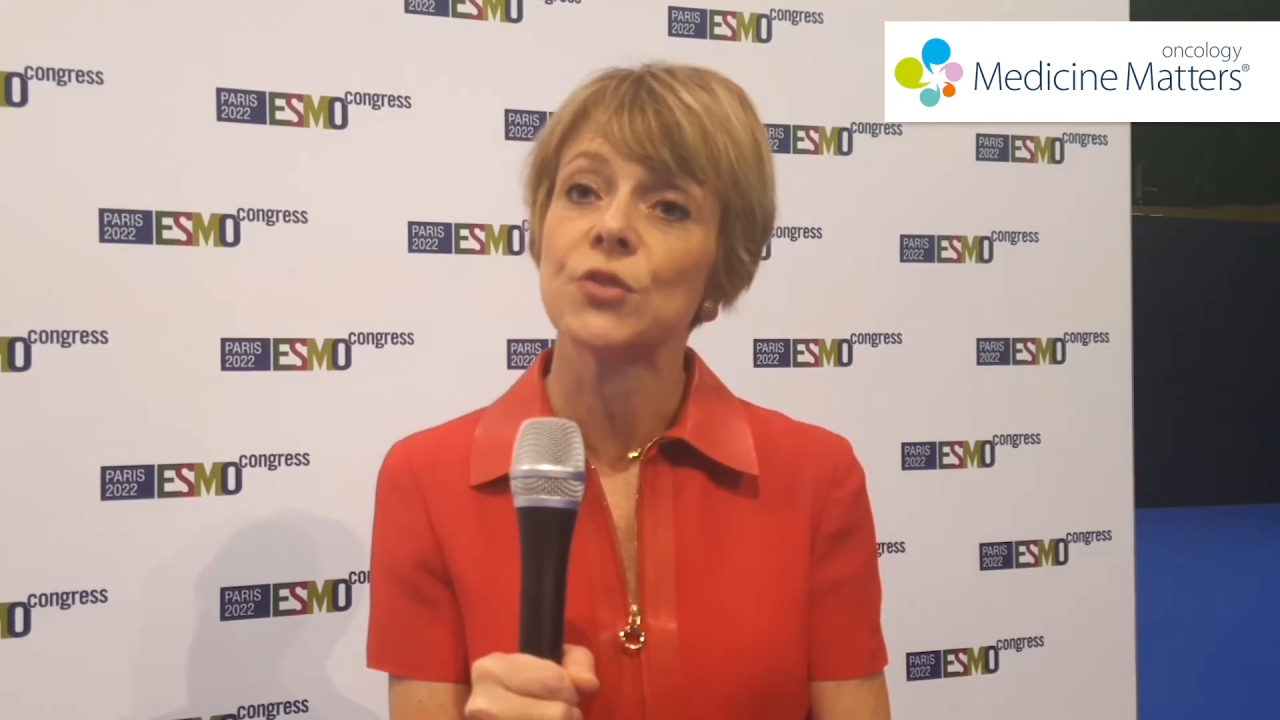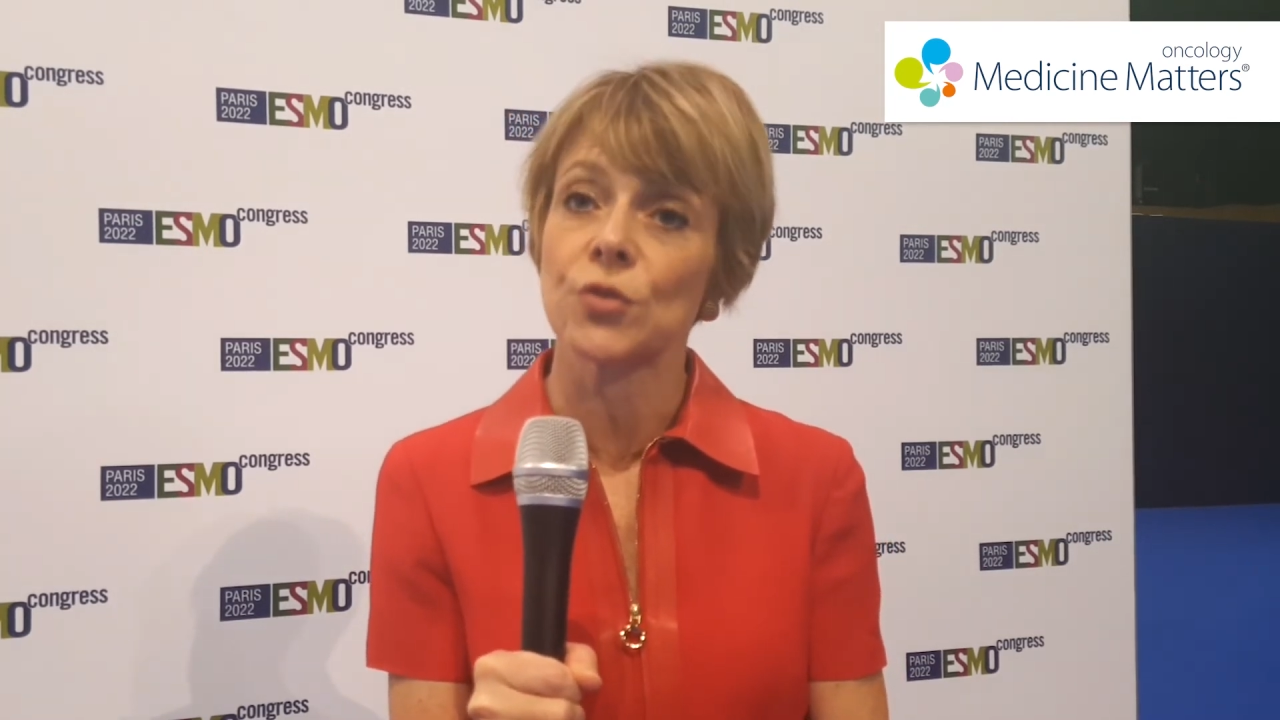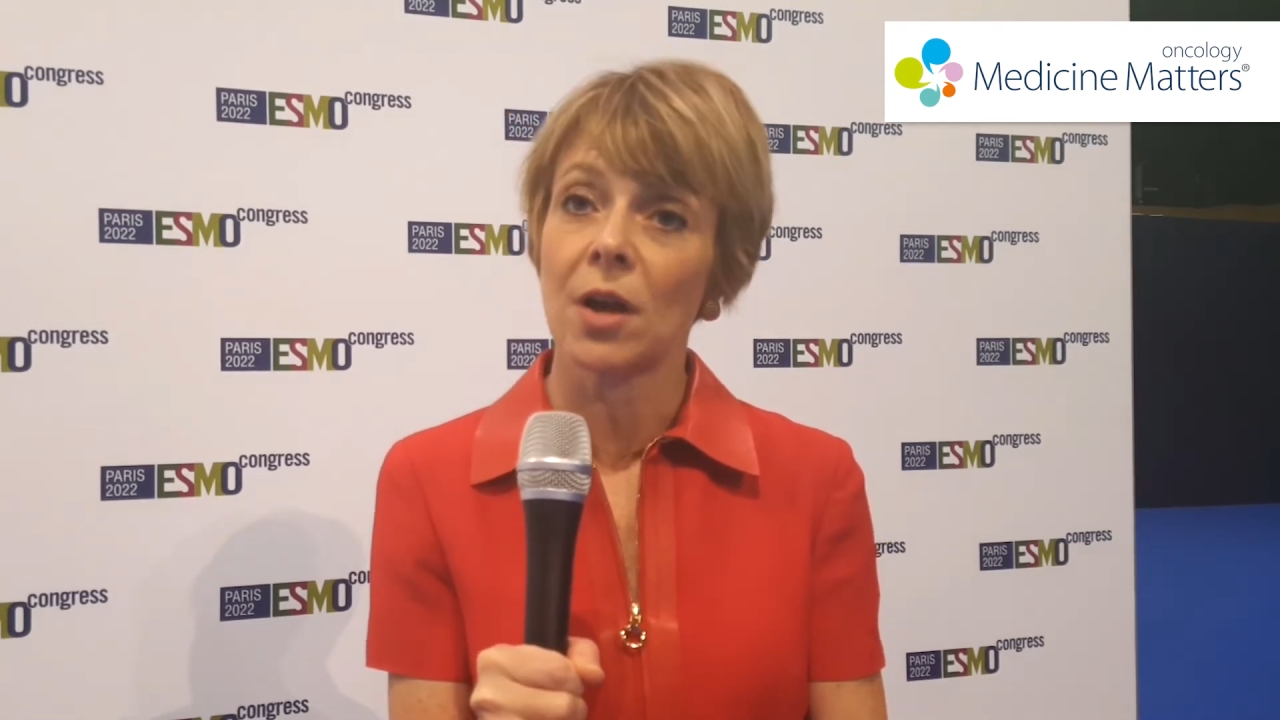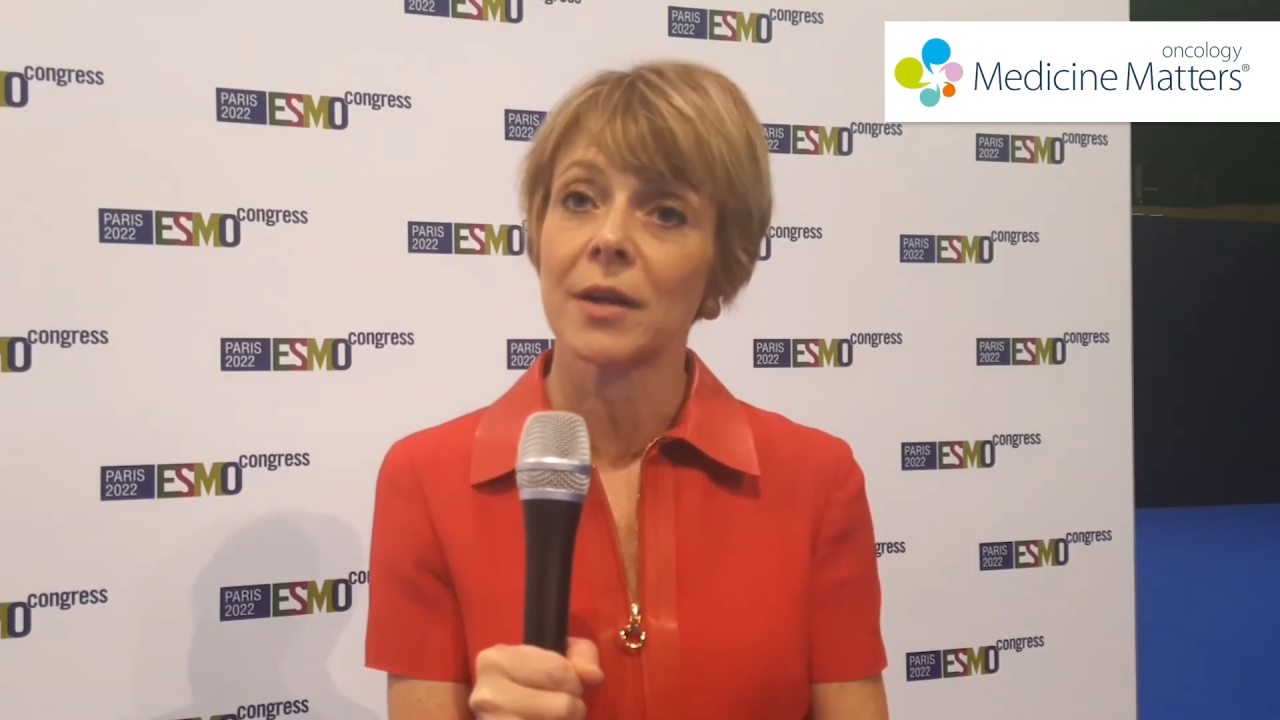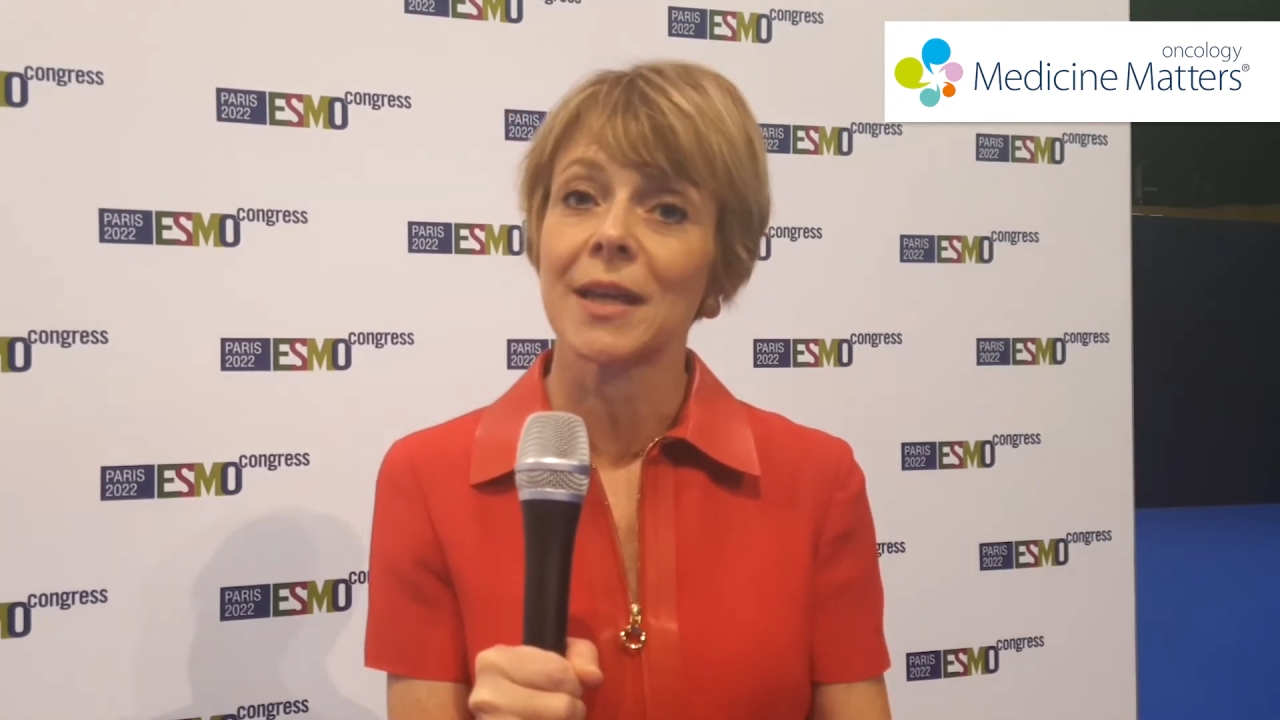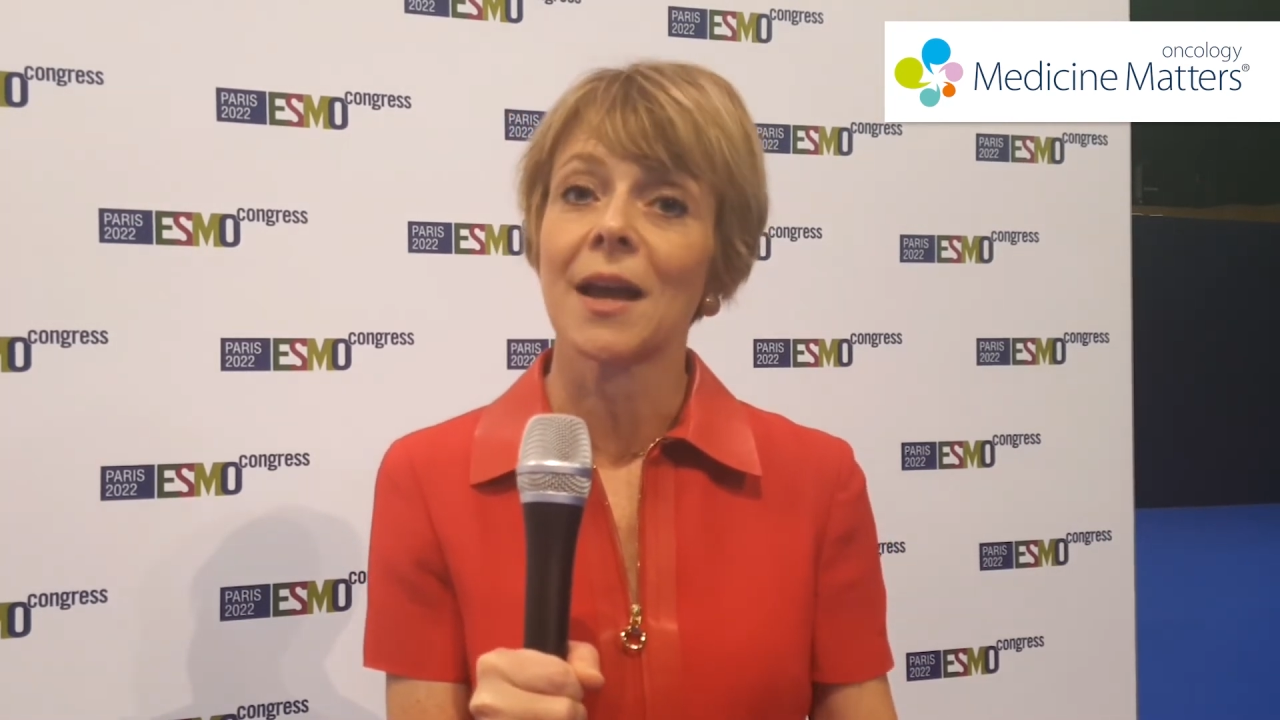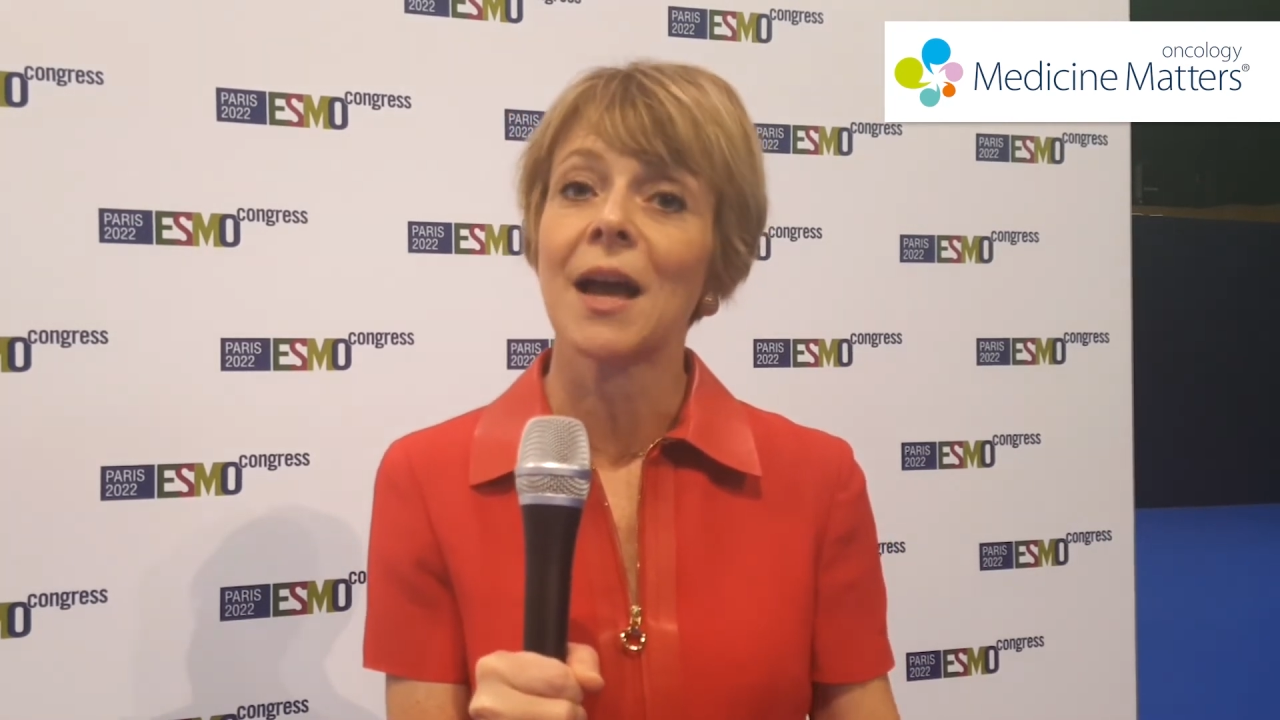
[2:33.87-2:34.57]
drug in